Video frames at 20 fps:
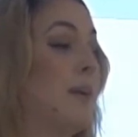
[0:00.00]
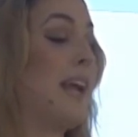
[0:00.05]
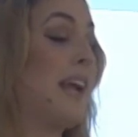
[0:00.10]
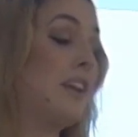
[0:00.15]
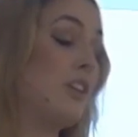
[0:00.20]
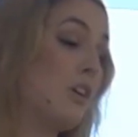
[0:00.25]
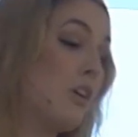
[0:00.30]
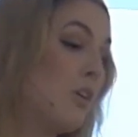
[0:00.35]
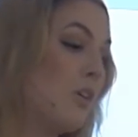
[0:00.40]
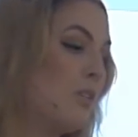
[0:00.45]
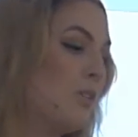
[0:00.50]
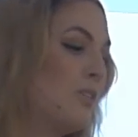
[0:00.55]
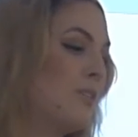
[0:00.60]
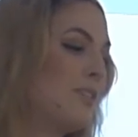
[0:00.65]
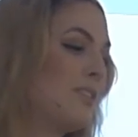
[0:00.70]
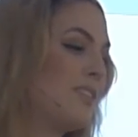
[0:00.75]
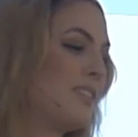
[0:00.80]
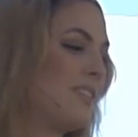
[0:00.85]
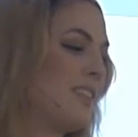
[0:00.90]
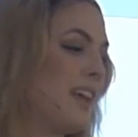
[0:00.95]
But I know
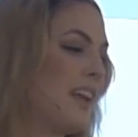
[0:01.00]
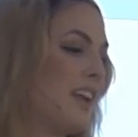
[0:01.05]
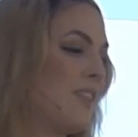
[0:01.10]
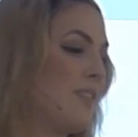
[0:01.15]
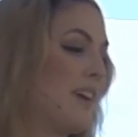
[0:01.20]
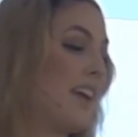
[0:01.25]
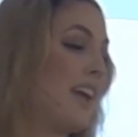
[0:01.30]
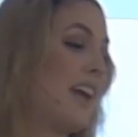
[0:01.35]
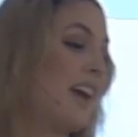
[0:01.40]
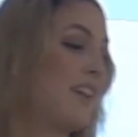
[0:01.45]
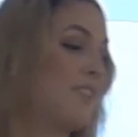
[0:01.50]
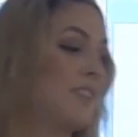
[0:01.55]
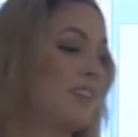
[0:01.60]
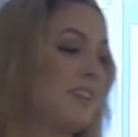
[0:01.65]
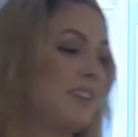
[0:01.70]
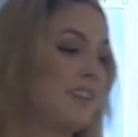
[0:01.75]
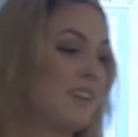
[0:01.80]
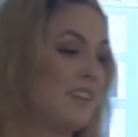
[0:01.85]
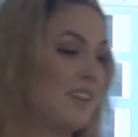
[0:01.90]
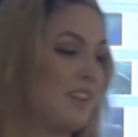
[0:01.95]
that if I have
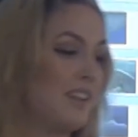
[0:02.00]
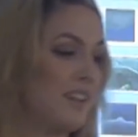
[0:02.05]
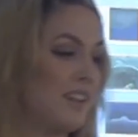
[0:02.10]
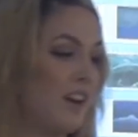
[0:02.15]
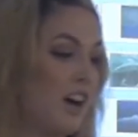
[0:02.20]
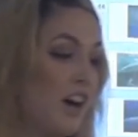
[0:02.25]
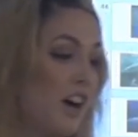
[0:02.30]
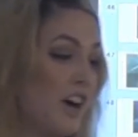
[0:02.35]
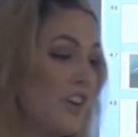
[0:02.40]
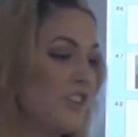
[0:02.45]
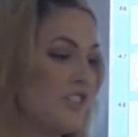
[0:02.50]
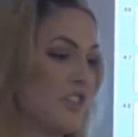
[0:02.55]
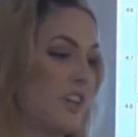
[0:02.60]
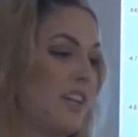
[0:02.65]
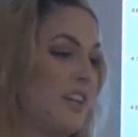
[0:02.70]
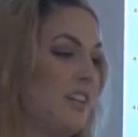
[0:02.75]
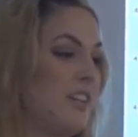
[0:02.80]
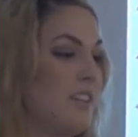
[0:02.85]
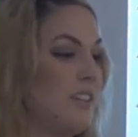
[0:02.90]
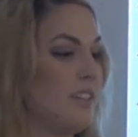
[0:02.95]

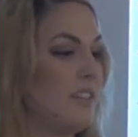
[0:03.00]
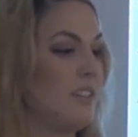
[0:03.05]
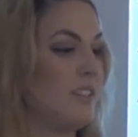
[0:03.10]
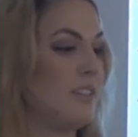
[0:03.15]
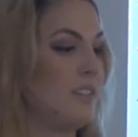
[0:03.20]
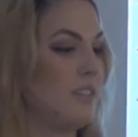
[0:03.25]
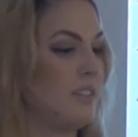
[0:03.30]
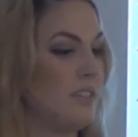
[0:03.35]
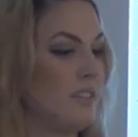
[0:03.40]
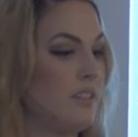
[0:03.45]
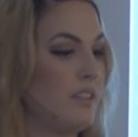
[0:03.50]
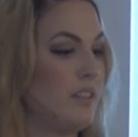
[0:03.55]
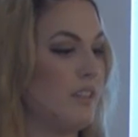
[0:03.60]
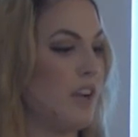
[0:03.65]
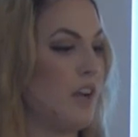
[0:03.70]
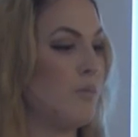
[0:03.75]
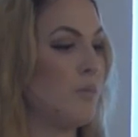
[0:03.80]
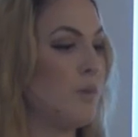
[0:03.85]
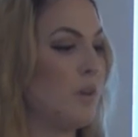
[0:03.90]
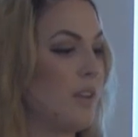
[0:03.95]
100,
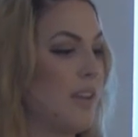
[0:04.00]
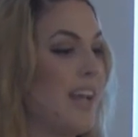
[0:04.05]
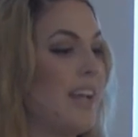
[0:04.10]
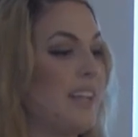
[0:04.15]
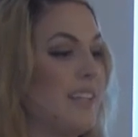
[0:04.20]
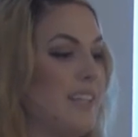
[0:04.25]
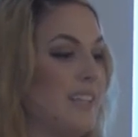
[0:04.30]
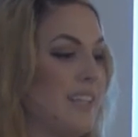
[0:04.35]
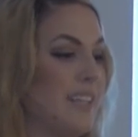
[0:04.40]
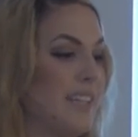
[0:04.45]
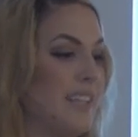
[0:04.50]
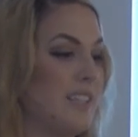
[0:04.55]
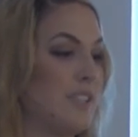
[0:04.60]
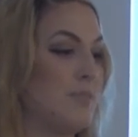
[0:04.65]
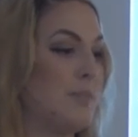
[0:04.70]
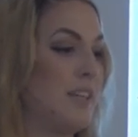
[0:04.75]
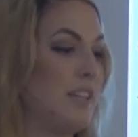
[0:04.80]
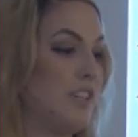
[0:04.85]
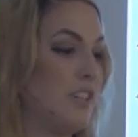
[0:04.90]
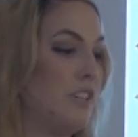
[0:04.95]
I'm more likely to get
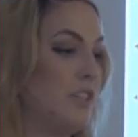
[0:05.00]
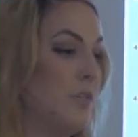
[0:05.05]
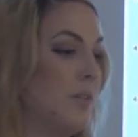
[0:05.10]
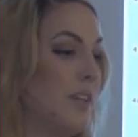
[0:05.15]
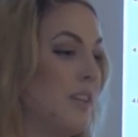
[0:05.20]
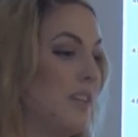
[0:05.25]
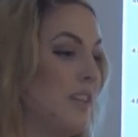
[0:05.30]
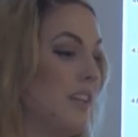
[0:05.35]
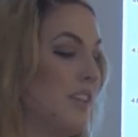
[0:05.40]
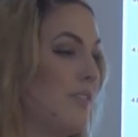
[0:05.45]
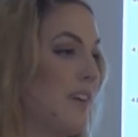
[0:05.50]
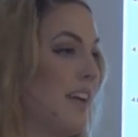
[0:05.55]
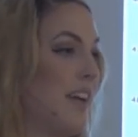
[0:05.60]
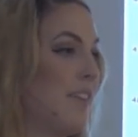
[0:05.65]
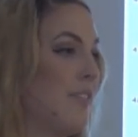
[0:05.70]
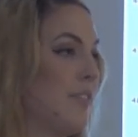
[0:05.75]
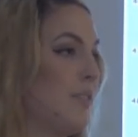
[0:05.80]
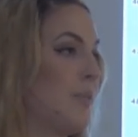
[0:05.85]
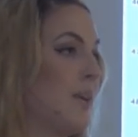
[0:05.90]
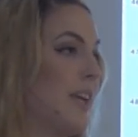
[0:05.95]
somebody to do it than if I
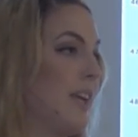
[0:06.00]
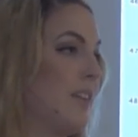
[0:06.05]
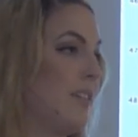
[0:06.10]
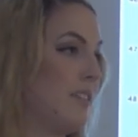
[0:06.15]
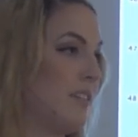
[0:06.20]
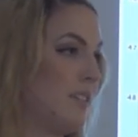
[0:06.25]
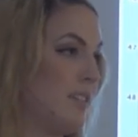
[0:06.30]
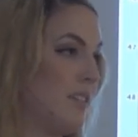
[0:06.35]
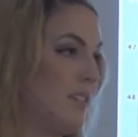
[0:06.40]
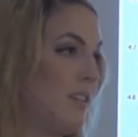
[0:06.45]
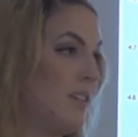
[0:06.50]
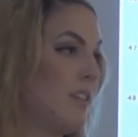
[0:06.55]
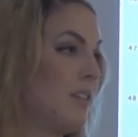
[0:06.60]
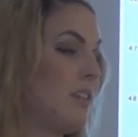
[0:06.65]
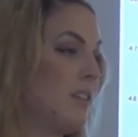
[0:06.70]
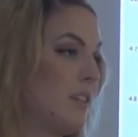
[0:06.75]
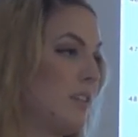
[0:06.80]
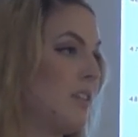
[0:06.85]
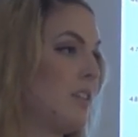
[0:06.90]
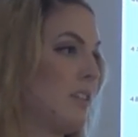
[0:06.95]
have three.
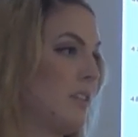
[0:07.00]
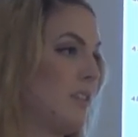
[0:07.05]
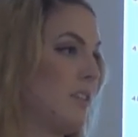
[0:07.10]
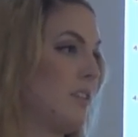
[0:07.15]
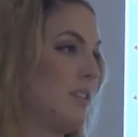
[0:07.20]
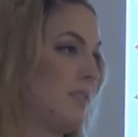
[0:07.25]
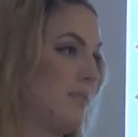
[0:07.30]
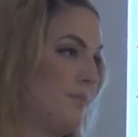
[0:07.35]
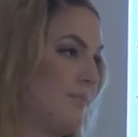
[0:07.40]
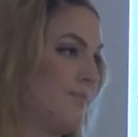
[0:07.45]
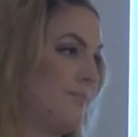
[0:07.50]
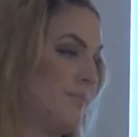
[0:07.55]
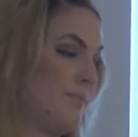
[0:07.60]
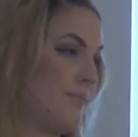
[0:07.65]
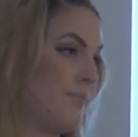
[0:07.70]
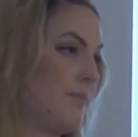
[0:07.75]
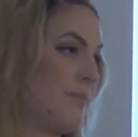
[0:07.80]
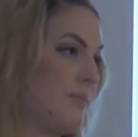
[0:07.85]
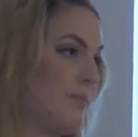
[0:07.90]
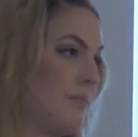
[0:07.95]
Right. Like,
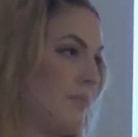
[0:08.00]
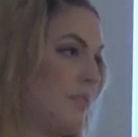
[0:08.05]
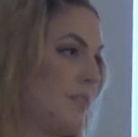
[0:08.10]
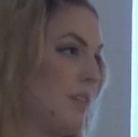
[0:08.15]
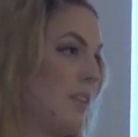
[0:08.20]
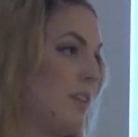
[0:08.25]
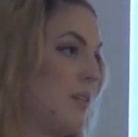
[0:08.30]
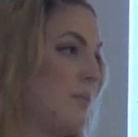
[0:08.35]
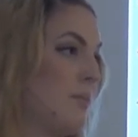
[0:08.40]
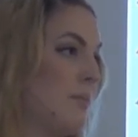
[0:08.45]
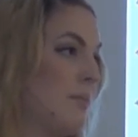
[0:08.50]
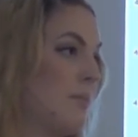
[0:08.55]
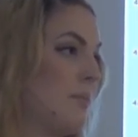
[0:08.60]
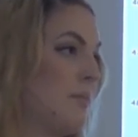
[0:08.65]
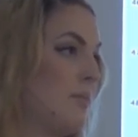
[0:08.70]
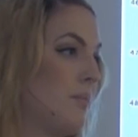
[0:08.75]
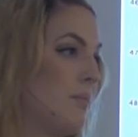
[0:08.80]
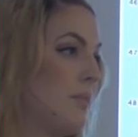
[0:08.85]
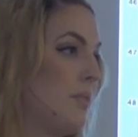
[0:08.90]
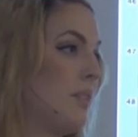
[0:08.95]
yeah, I guess that's what
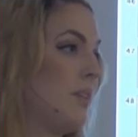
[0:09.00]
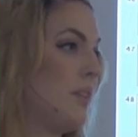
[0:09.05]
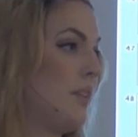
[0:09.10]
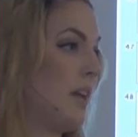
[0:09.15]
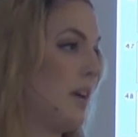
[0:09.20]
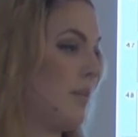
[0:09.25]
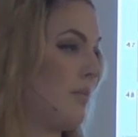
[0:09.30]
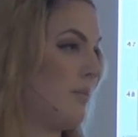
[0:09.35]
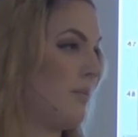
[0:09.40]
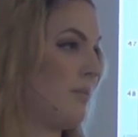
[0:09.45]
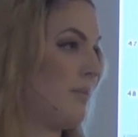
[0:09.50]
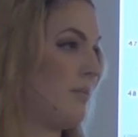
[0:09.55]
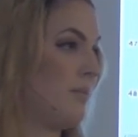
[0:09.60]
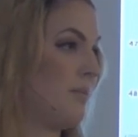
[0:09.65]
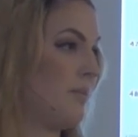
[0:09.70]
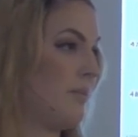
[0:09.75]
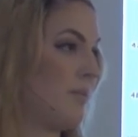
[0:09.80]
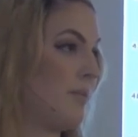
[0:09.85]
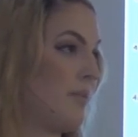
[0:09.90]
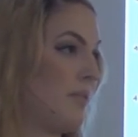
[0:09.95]
I meant. Like, yeah. you know, your
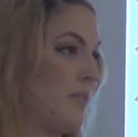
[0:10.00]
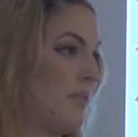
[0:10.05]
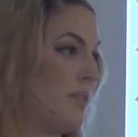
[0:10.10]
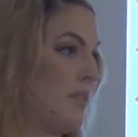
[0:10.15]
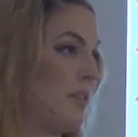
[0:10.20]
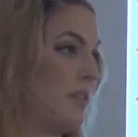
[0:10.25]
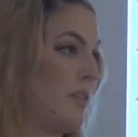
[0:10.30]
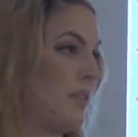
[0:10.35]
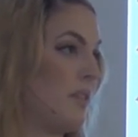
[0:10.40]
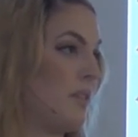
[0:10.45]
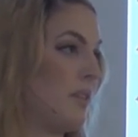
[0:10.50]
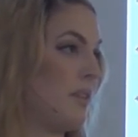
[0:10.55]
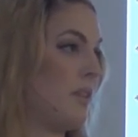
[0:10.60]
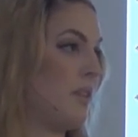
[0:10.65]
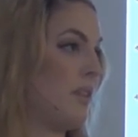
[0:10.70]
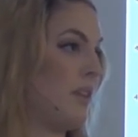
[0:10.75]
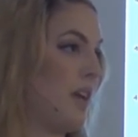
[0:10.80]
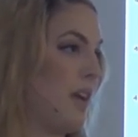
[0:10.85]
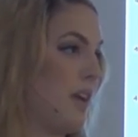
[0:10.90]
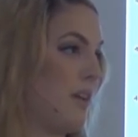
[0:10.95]
attitude about everything.
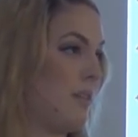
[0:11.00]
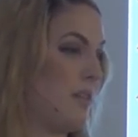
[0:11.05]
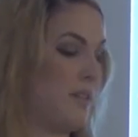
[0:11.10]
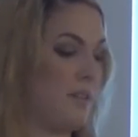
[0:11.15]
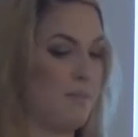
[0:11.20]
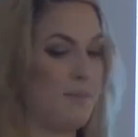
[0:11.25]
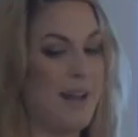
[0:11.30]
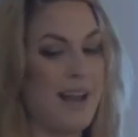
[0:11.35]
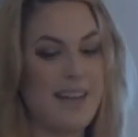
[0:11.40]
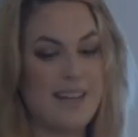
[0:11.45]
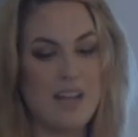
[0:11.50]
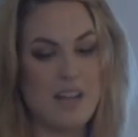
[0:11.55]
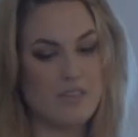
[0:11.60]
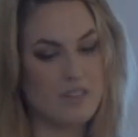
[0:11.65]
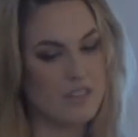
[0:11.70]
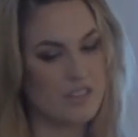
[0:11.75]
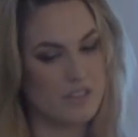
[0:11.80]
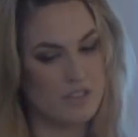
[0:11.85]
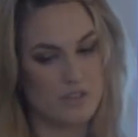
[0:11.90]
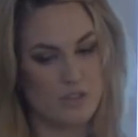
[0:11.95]
Yes. Yeah. But I
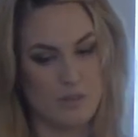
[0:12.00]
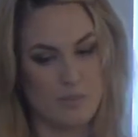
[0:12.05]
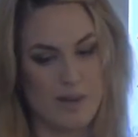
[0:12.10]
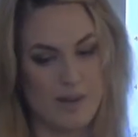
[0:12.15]
never assume.